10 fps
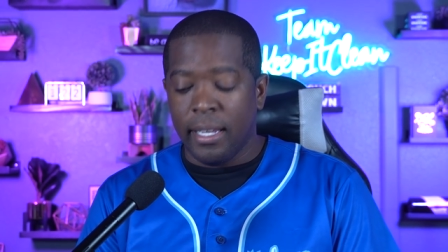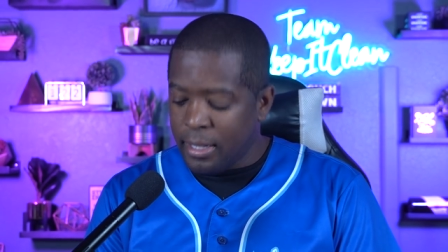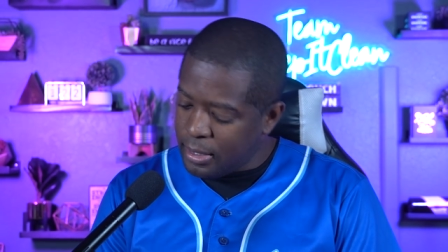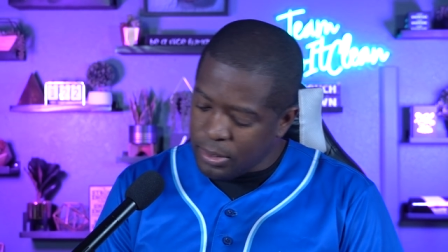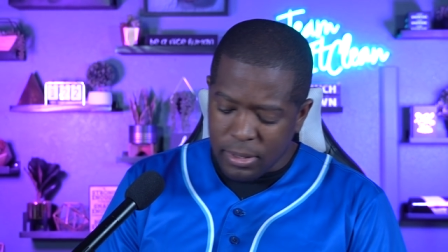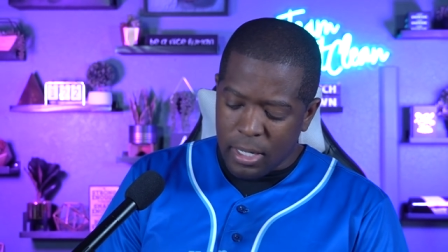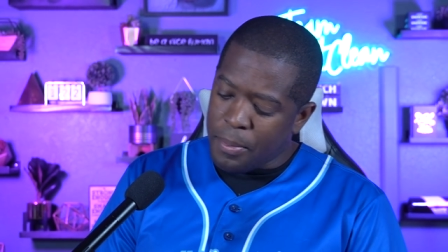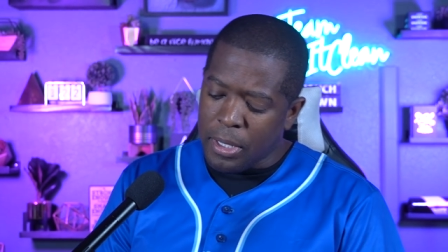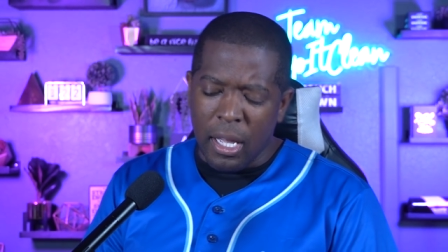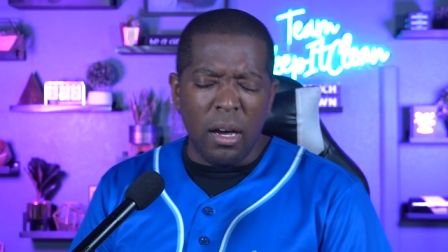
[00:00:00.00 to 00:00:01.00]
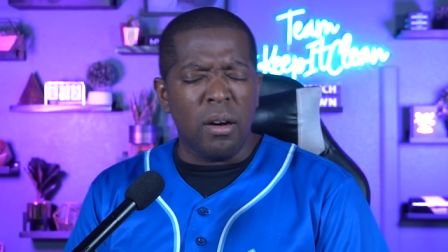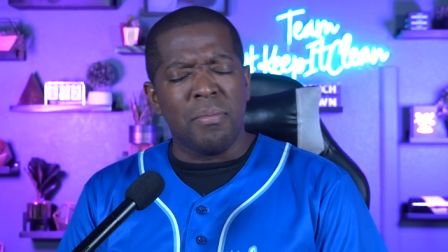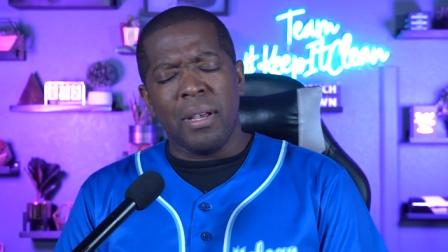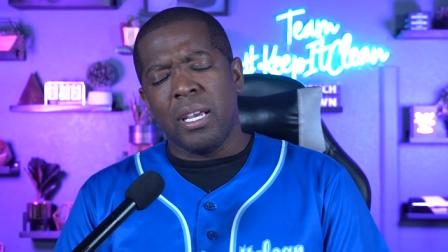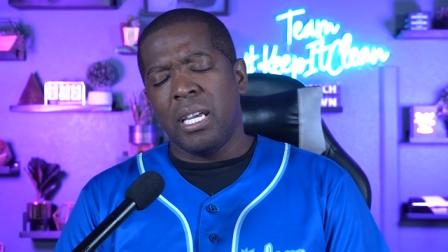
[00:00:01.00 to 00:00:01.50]
And I know it's going to be like, oh,
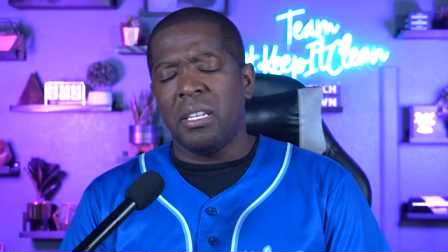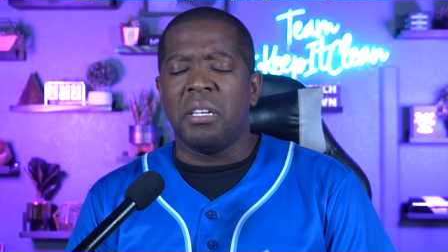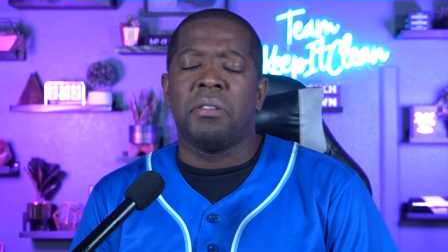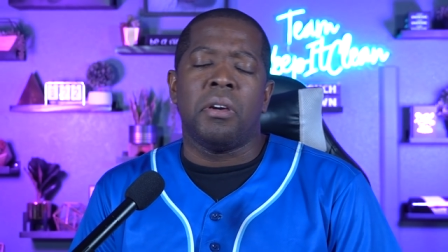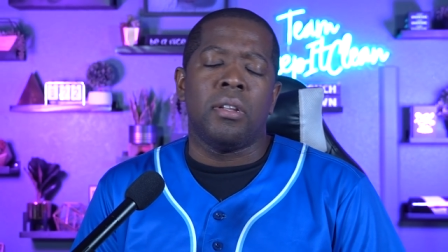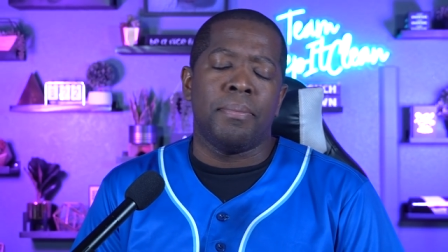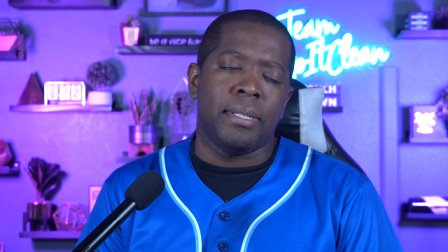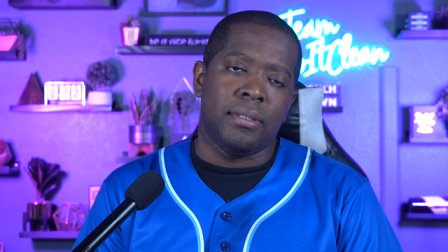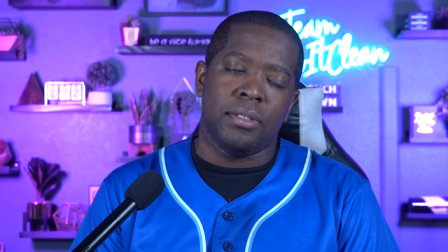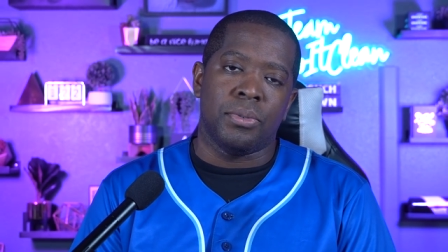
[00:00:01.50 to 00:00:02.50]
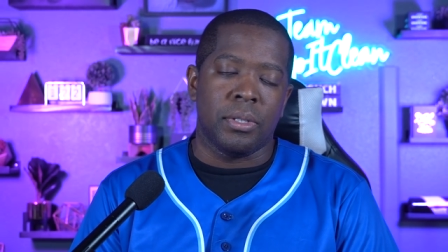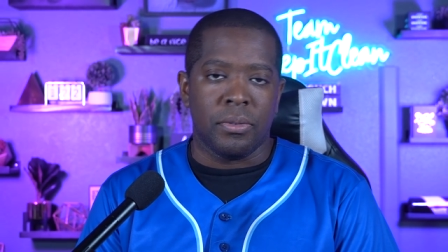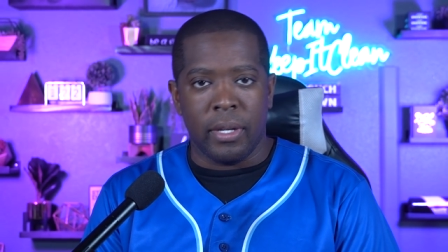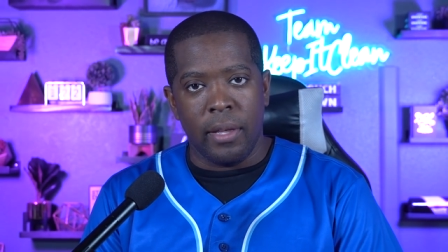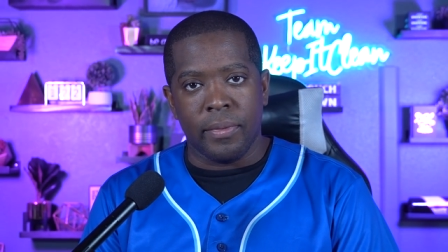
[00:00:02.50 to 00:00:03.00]
man, he did dirty business with
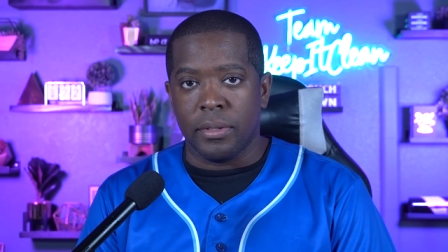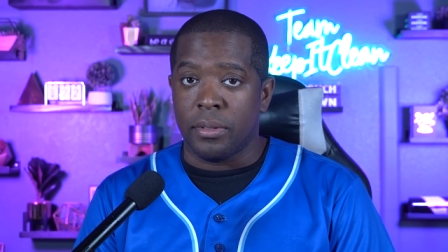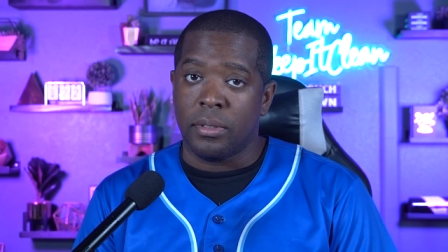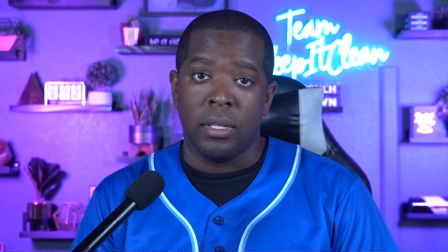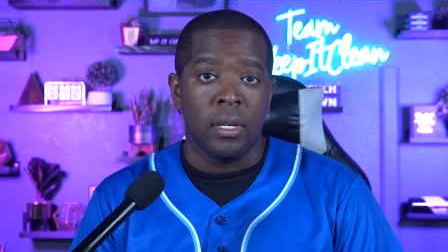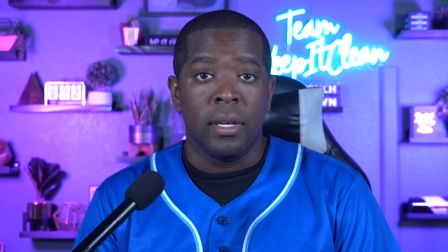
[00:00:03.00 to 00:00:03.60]
the Ravens.